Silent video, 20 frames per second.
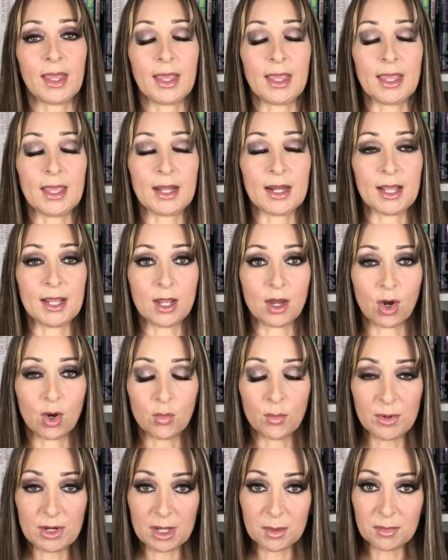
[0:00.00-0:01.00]
and I
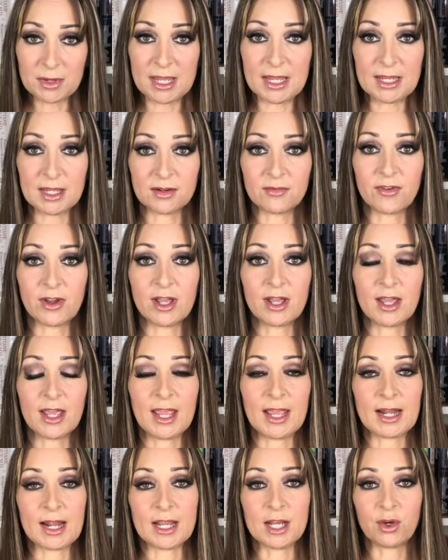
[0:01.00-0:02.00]
open up Canva
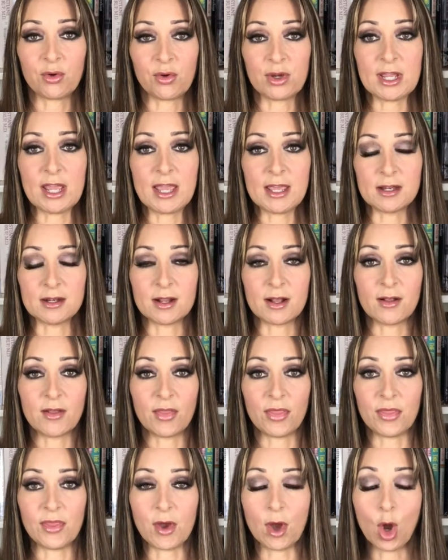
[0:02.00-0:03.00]
and I create
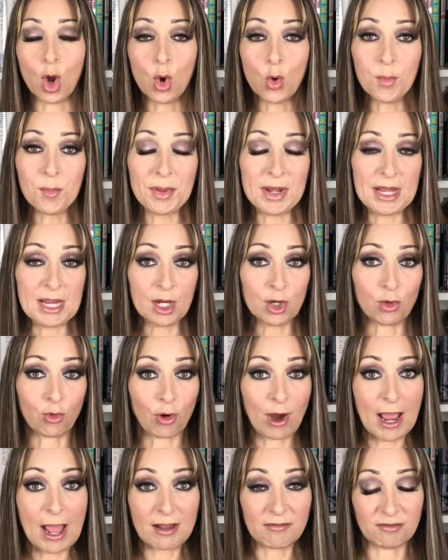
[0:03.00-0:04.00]
the opening
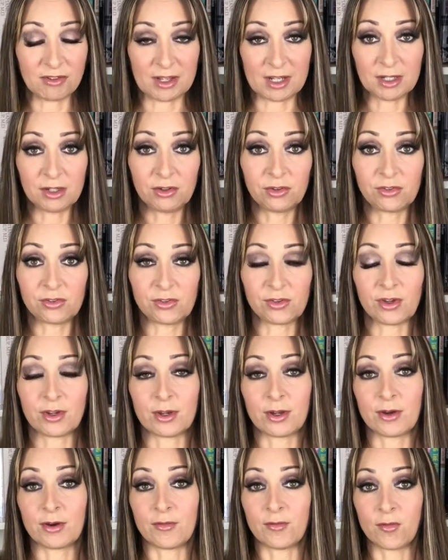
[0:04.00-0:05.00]
graphics
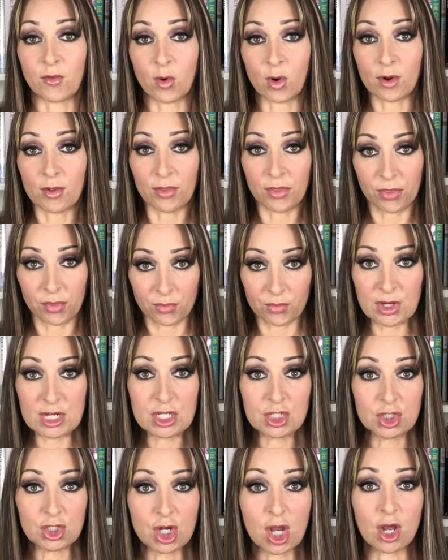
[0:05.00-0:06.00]
for 3
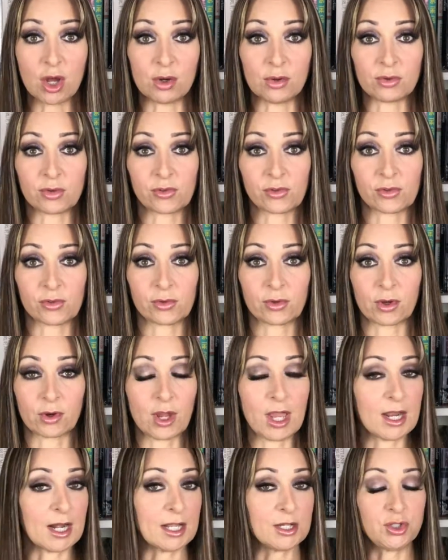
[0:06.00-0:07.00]
shows.
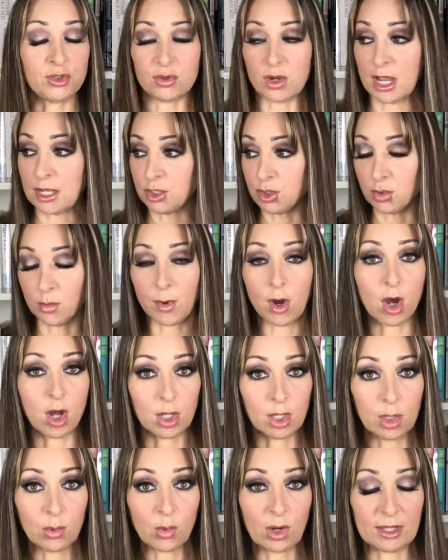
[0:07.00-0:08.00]
Okay, and I do them
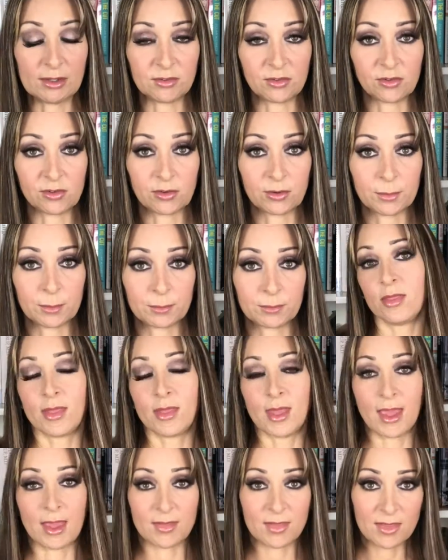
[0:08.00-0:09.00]
all at once.
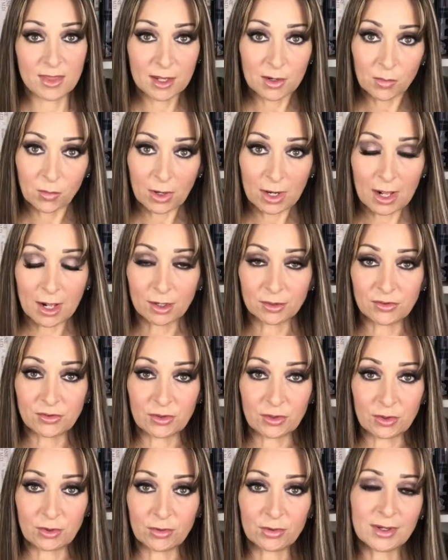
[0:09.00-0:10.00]
And then what I'll
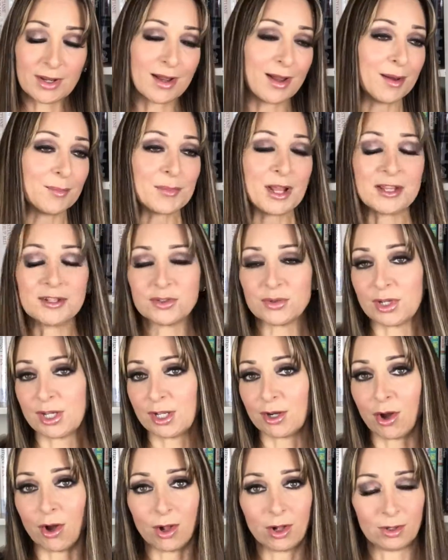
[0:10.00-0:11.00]
do, now I'm not doing
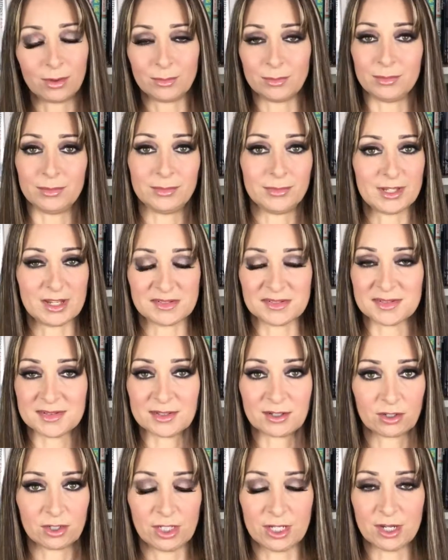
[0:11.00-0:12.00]
it all
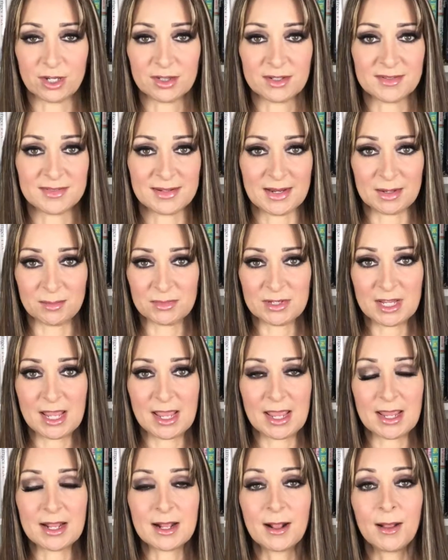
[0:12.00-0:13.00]
necessarily on the same
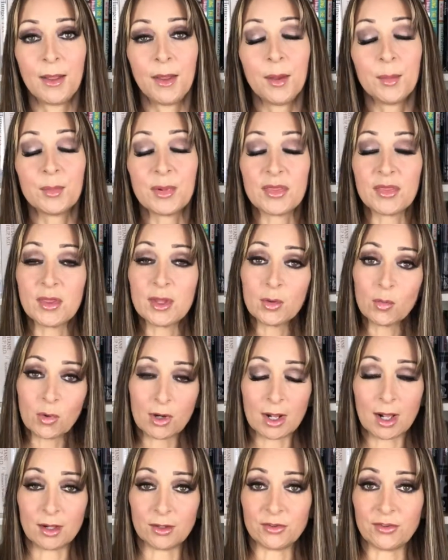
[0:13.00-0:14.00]
day, But then
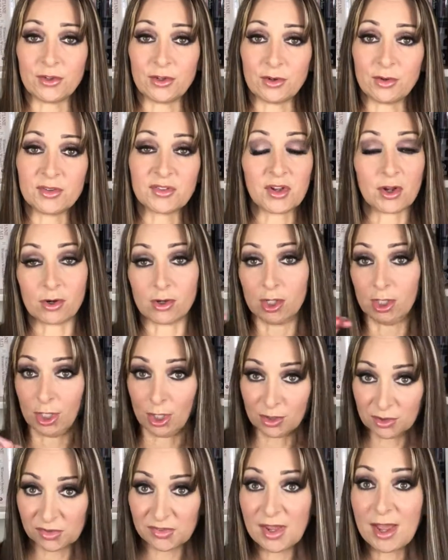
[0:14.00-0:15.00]
what I'll do is I'll
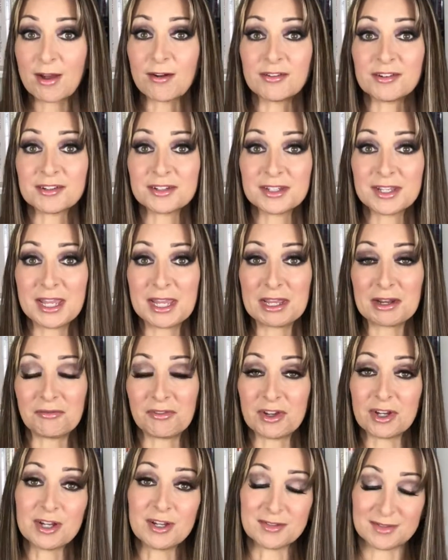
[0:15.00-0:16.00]
close out
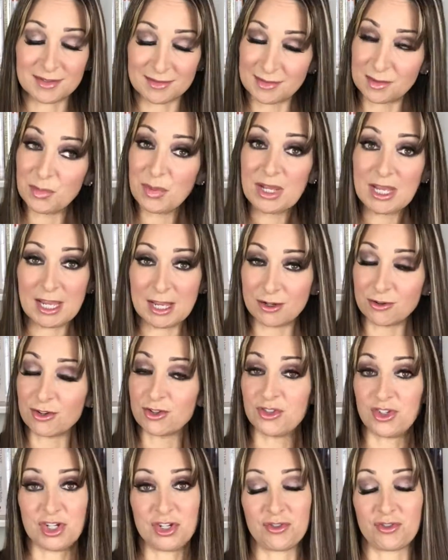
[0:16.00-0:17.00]
Canva because it's a big
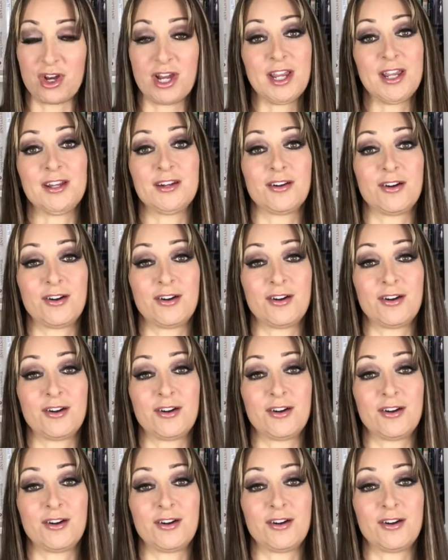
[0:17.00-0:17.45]
energy drain